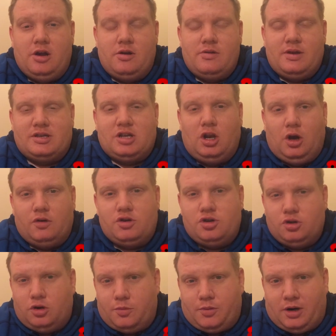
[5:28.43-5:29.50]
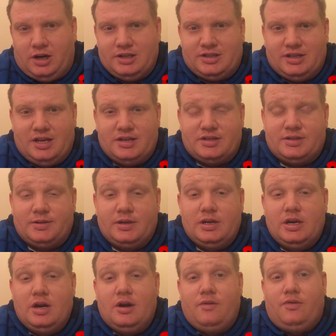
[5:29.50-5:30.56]
So there's a lot of short
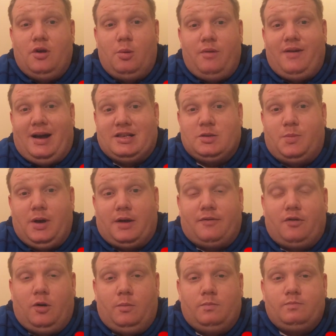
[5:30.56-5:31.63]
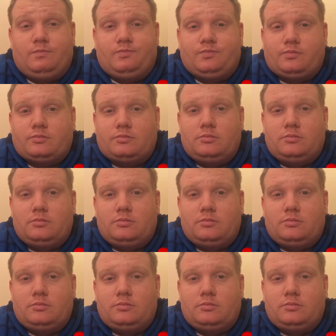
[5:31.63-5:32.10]
prices that we've had to pick from